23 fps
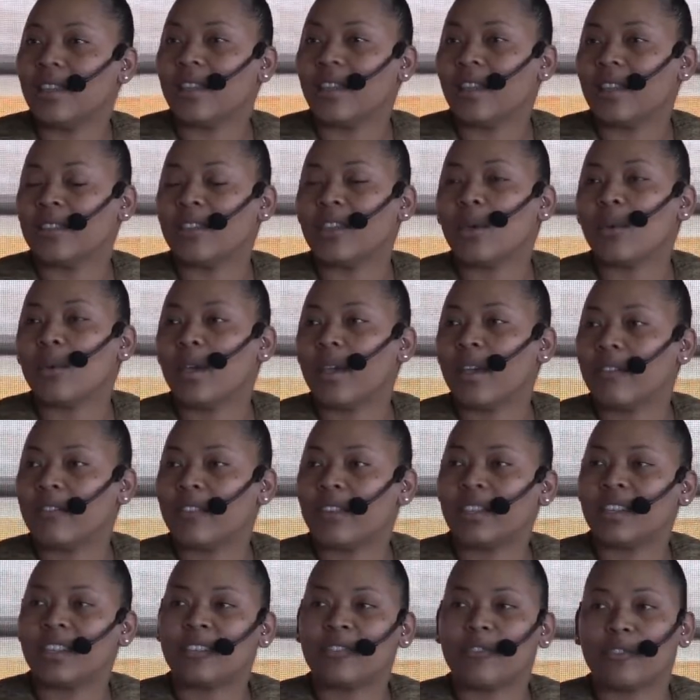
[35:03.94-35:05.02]
Now I have a
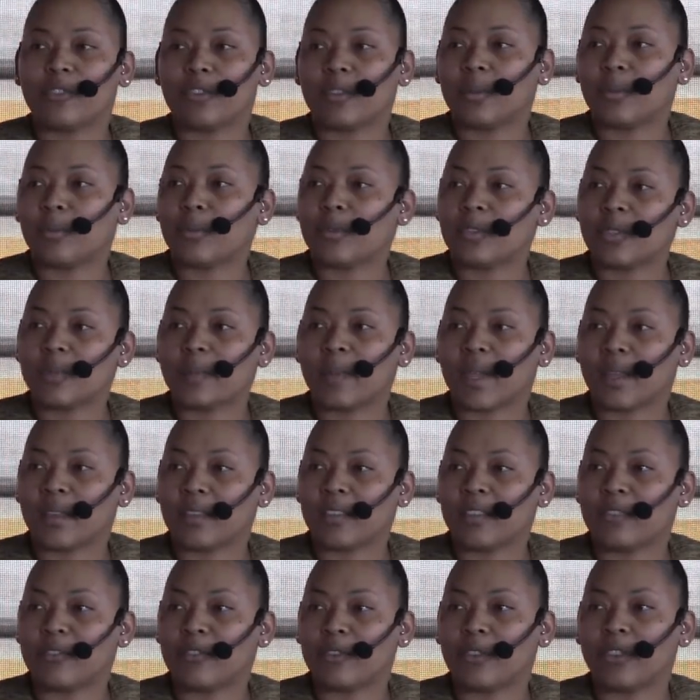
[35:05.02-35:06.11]
different
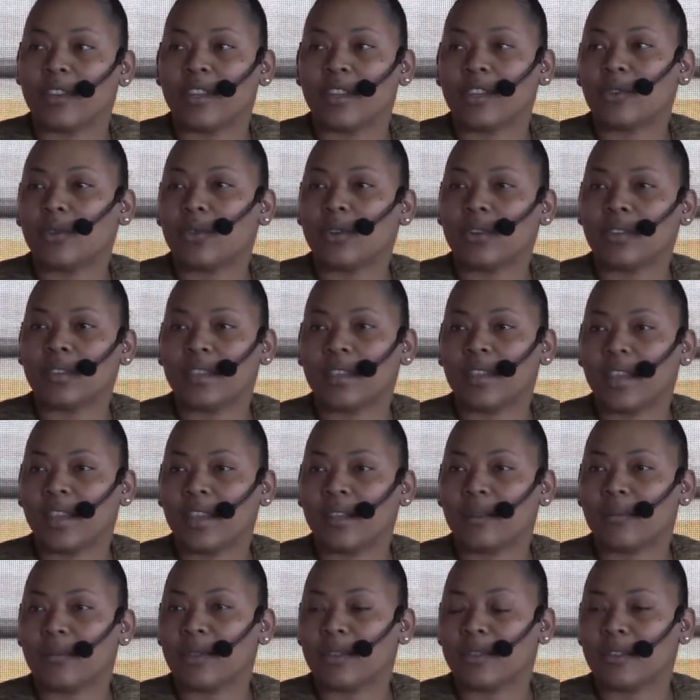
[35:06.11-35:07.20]
perspective on it altogether
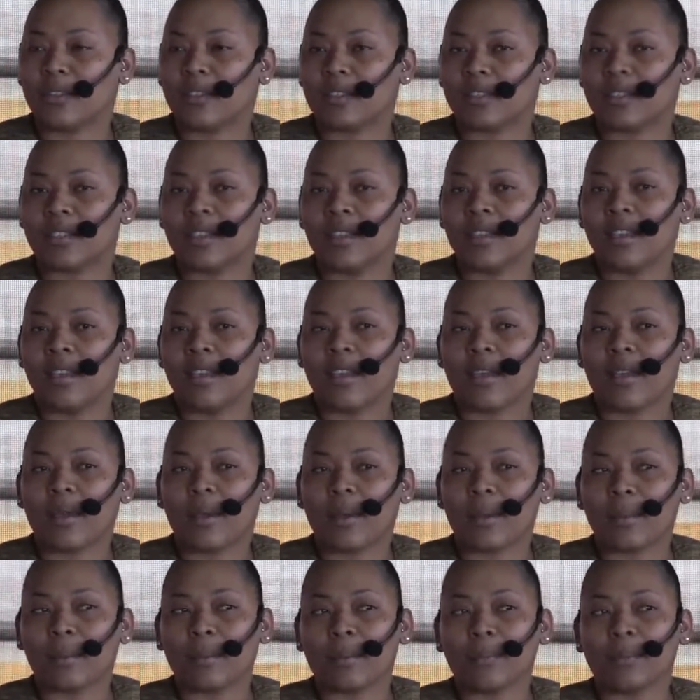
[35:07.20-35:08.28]
because
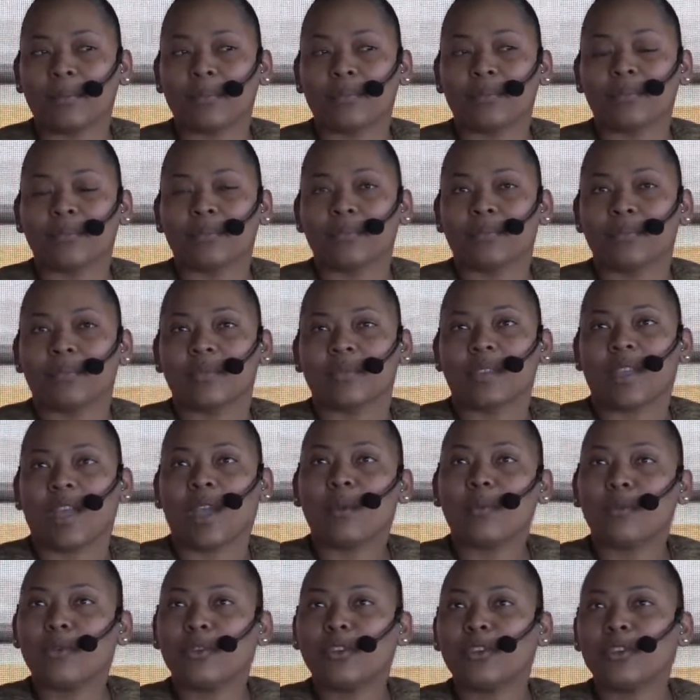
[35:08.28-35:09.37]
I'm
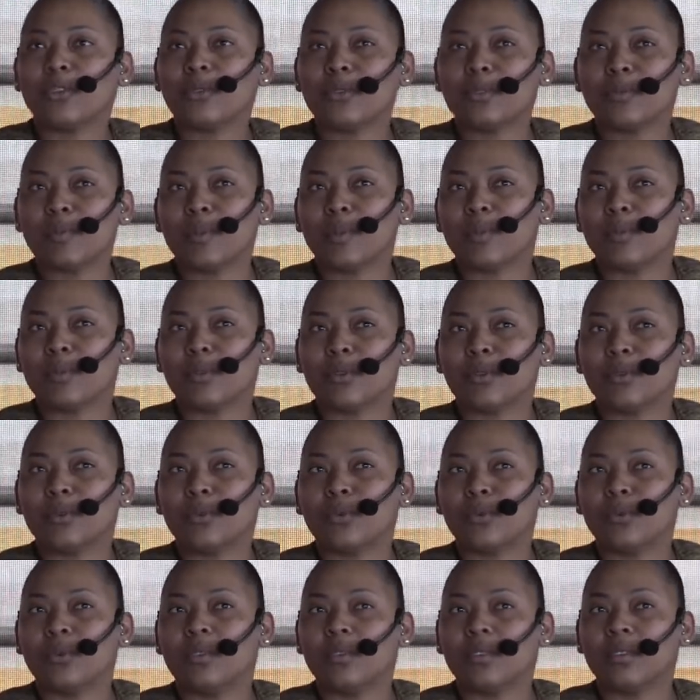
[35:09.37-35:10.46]
one of those people
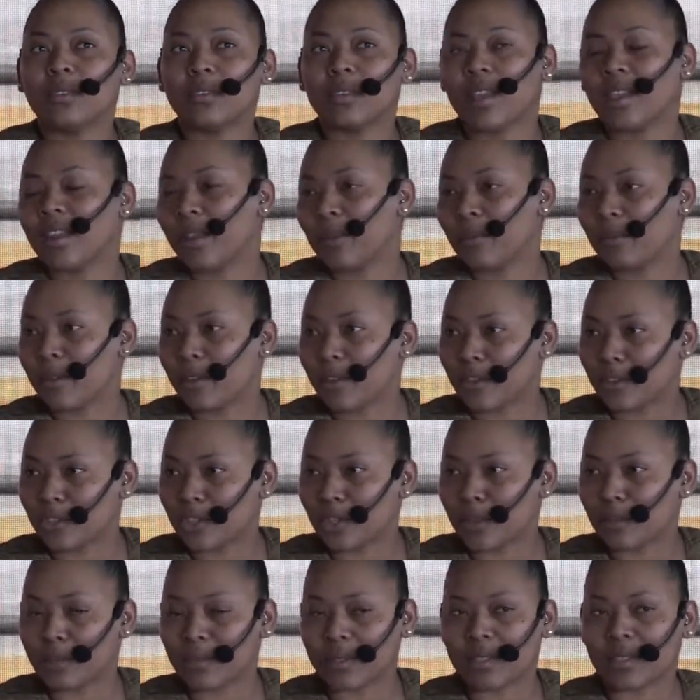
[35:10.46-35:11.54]
who, and I'm not
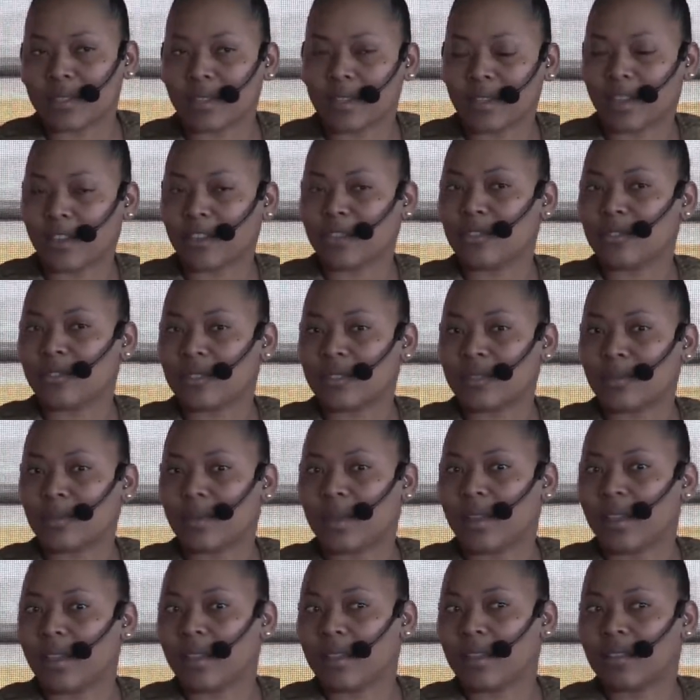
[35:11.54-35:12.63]
ashamed to say it, I used to be
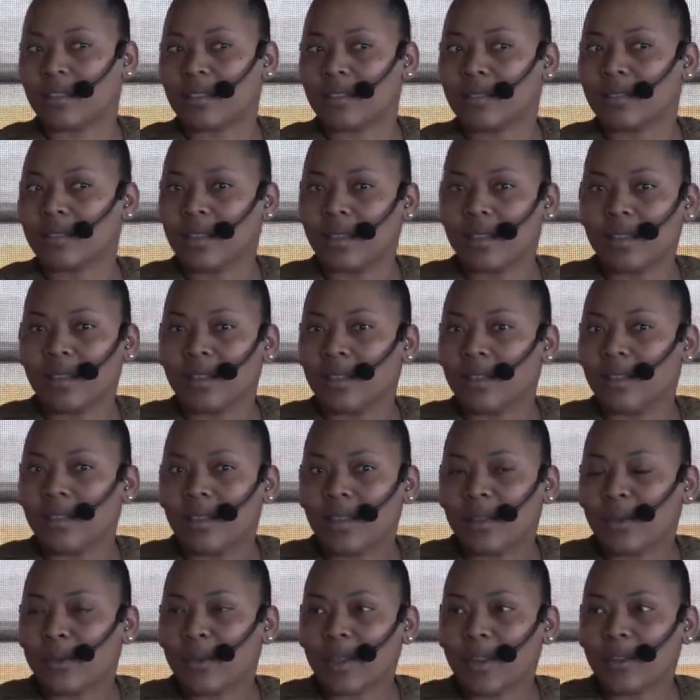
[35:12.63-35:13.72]
like,
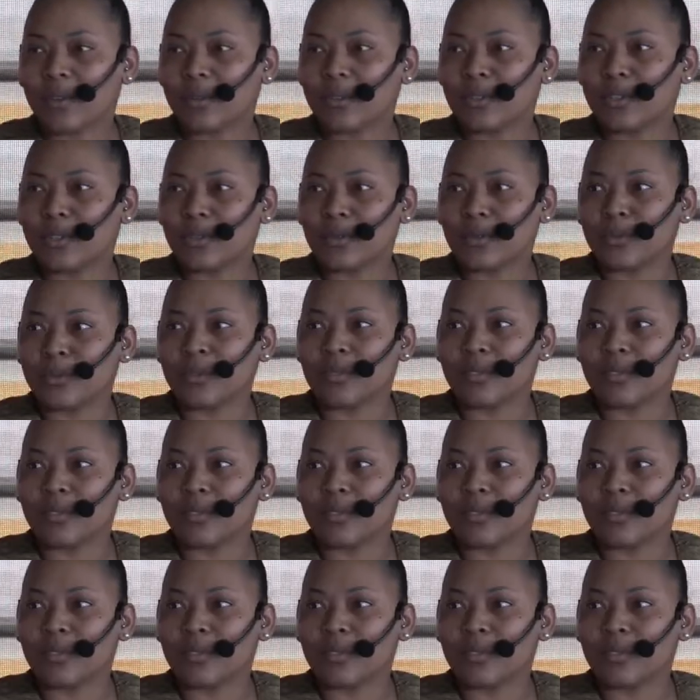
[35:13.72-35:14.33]
why don't you